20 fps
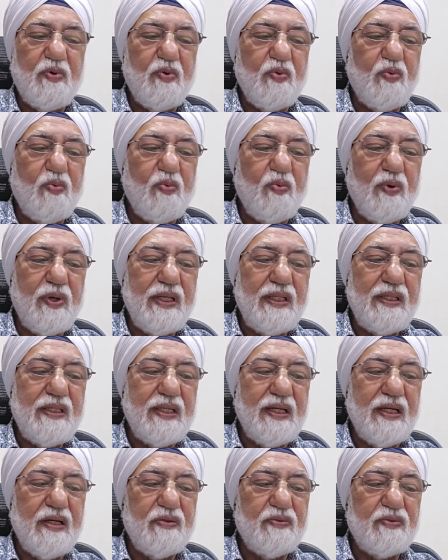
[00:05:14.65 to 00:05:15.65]
to
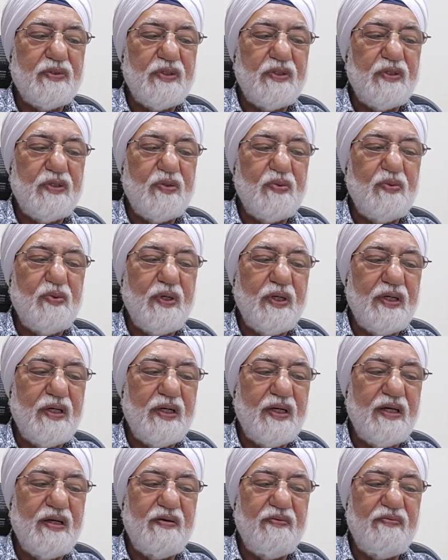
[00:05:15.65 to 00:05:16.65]

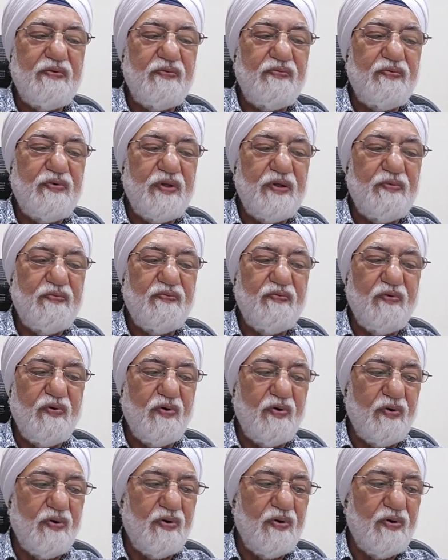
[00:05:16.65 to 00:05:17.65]

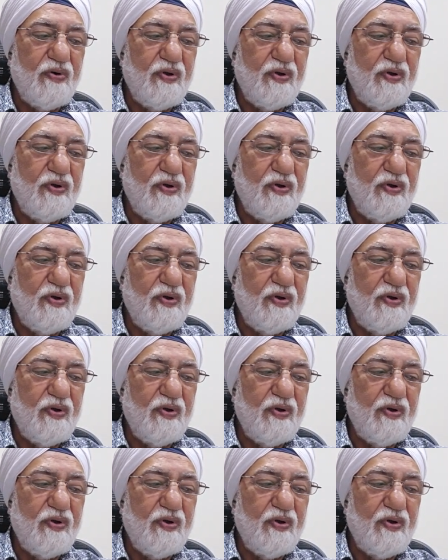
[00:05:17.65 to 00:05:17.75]
1,254.